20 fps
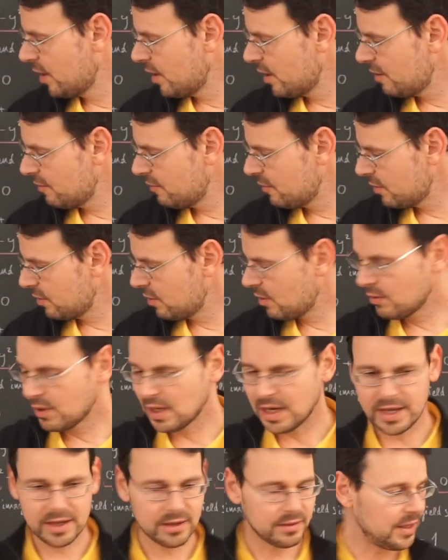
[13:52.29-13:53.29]
if you don't
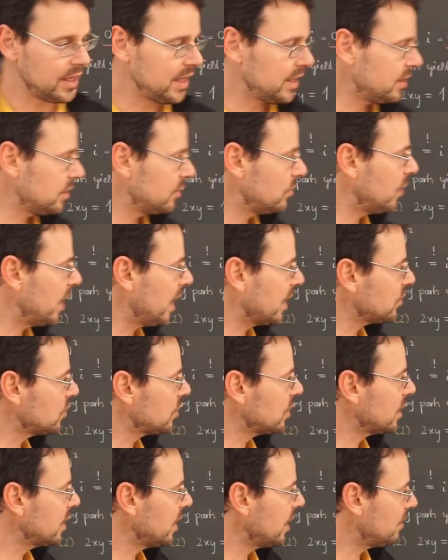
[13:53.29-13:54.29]
like that, you
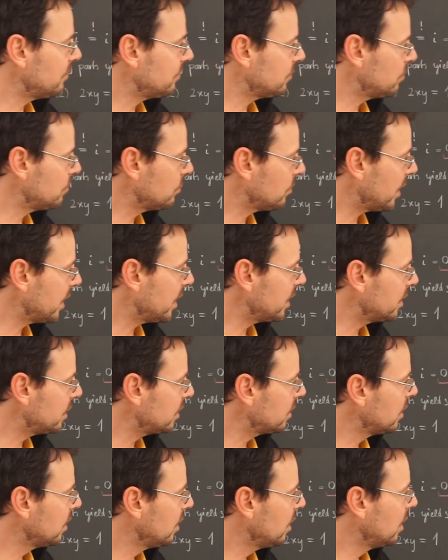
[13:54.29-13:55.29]
actually have to write
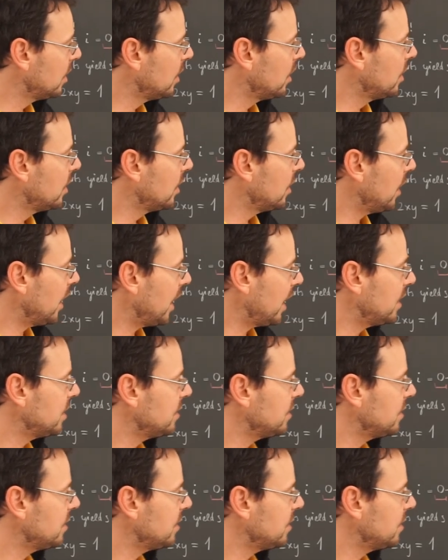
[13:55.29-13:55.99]
any